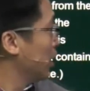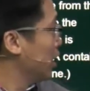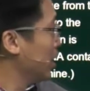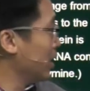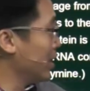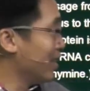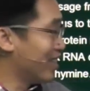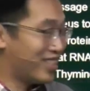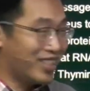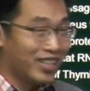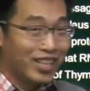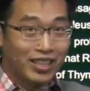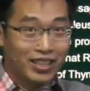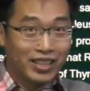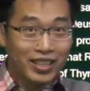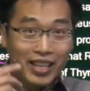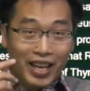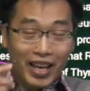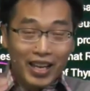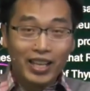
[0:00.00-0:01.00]
is
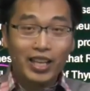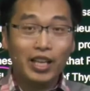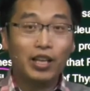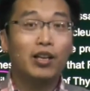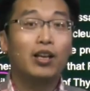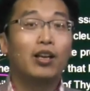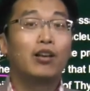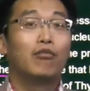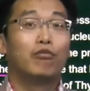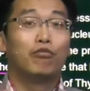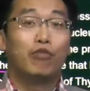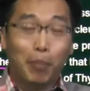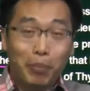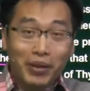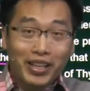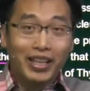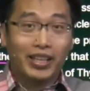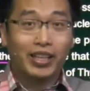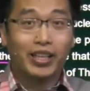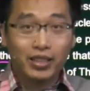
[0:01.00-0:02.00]
DNA
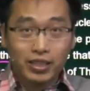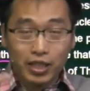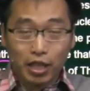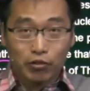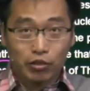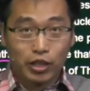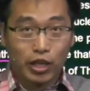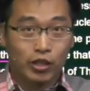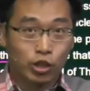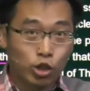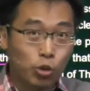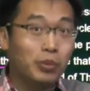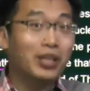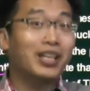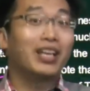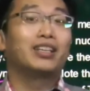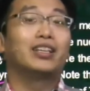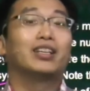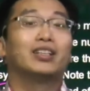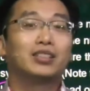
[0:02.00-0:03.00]
replicating itself, so
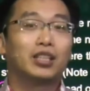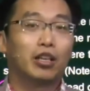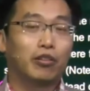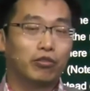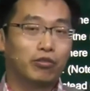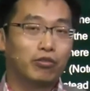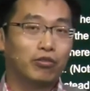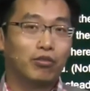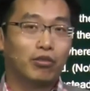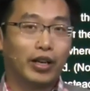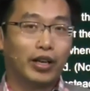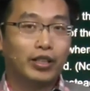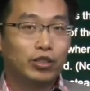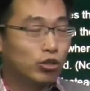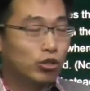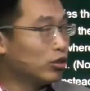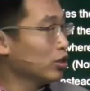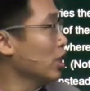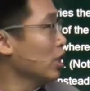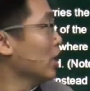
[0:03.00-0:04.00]
duplicating itself, right?
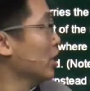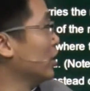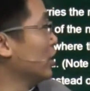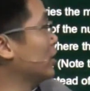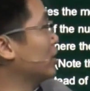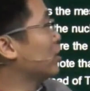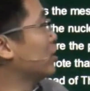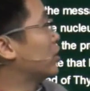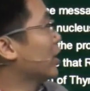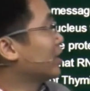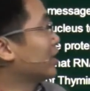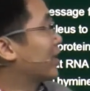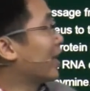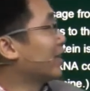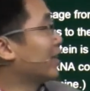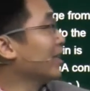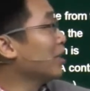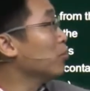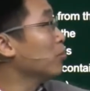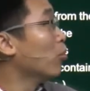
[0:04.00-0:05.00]
So this is just
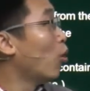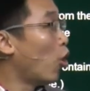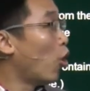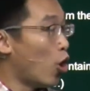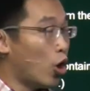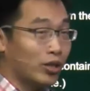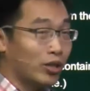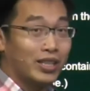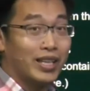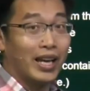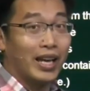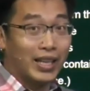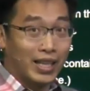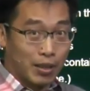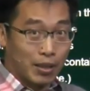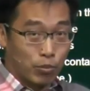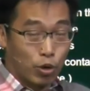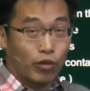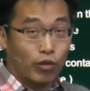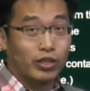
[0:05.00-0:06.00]
getting more DNA,
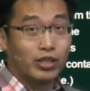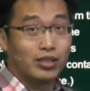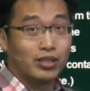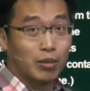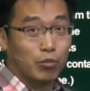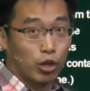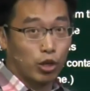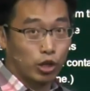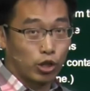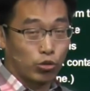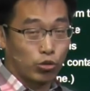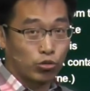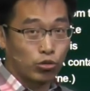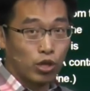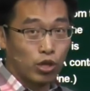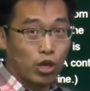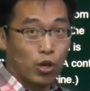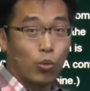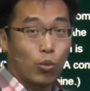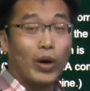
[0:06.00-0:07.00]
more of the same molecule.
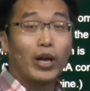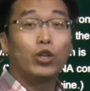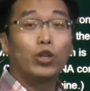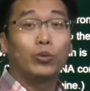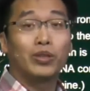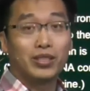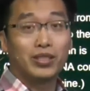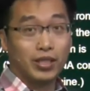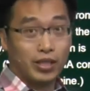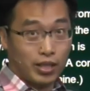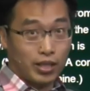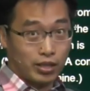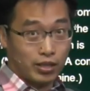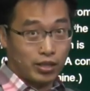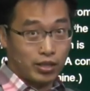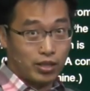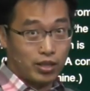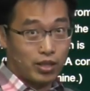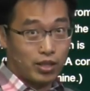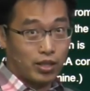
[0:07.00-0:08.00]
Where do we see this?
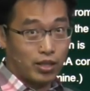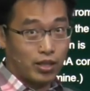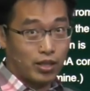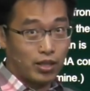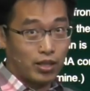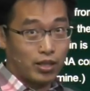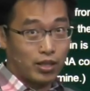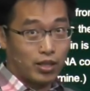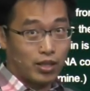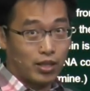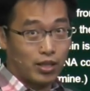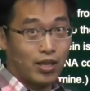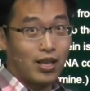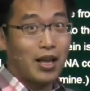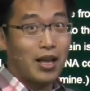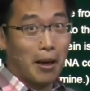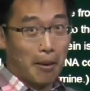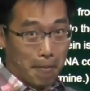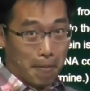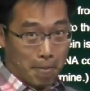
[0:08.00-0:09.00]

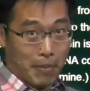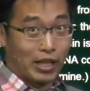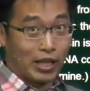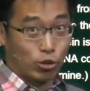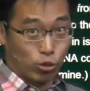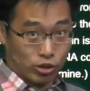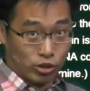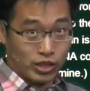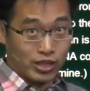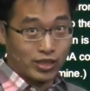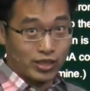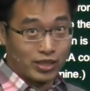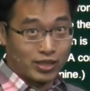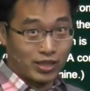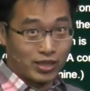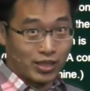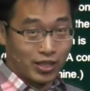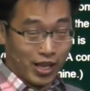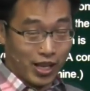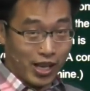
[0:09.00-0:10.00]
Mitosis.
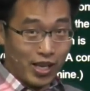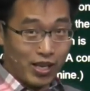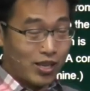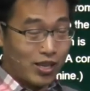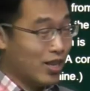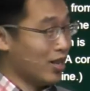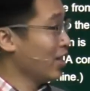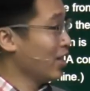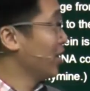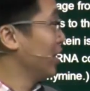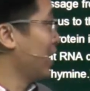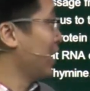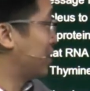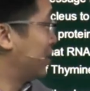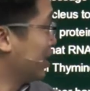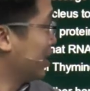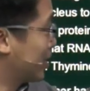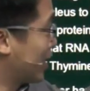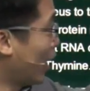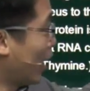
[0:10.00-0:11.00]
Okay, that's
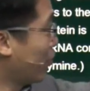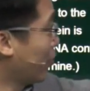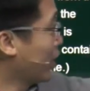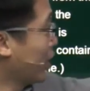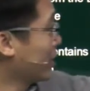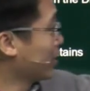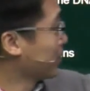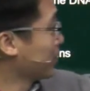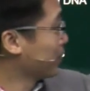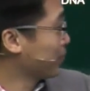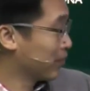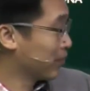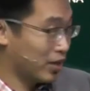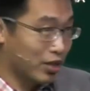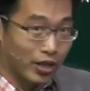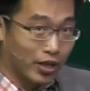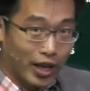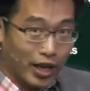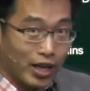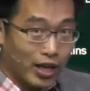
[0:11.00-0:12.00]
this guy over here.
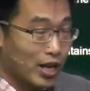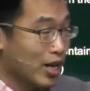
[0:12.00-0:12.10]
Okay,